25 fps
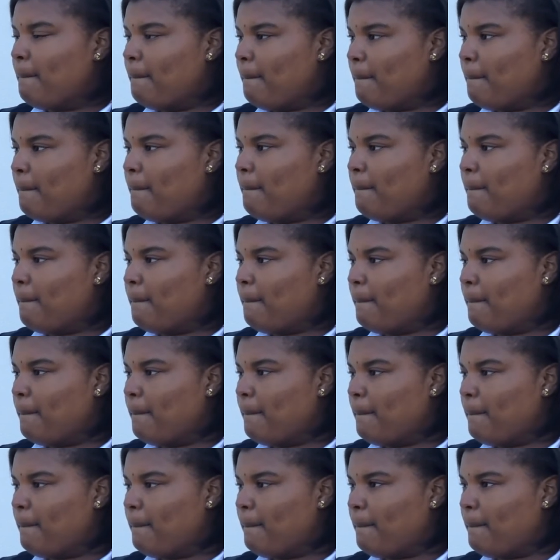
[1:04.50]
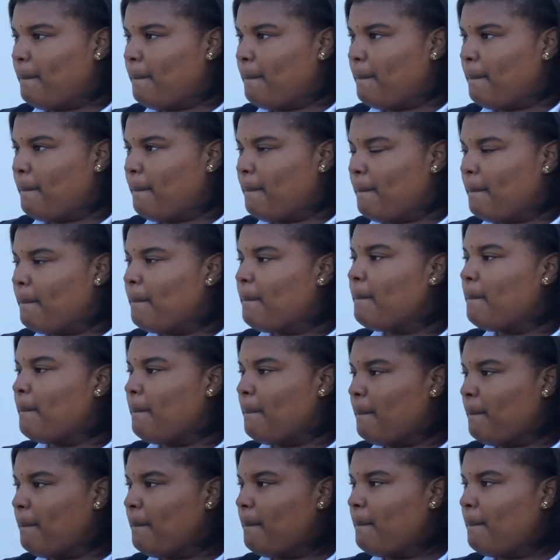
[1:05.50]

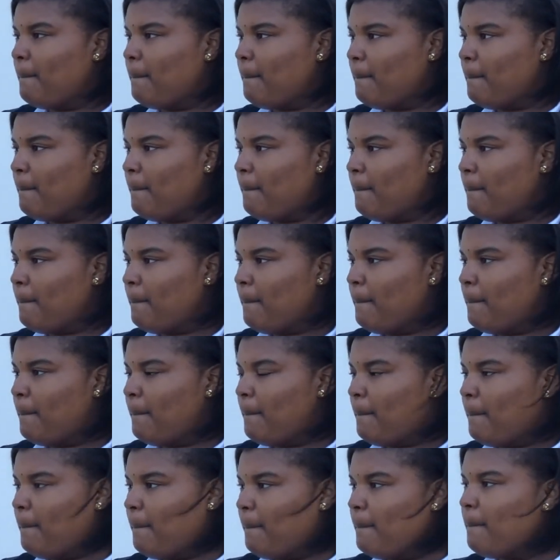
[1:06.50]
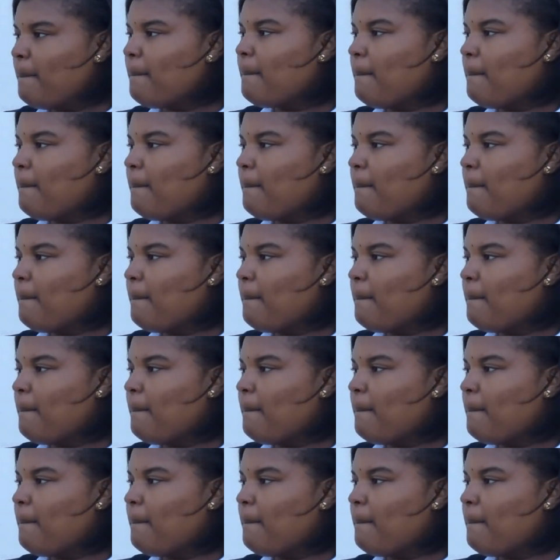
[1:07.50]
[no speech]